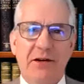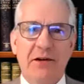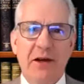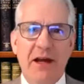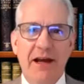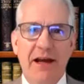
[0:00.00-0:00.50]

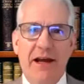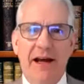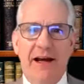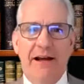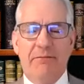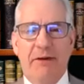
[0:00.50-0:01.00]
So
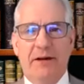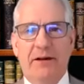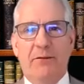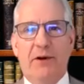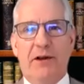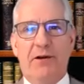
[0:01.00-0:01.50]

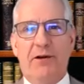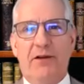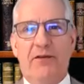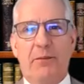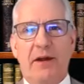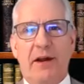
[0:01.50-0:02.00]
I didn't want to
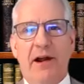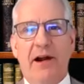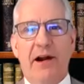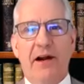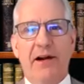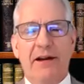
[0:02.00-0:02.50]
do it from the
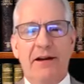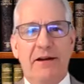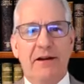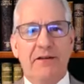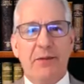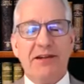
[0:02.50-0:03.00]
car,
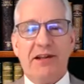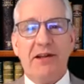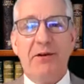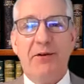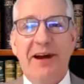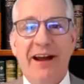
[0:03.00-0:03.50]

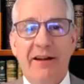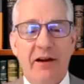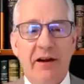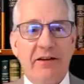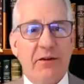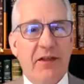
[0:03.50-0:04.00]
especially the way
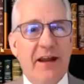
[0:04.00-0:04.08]
I looked.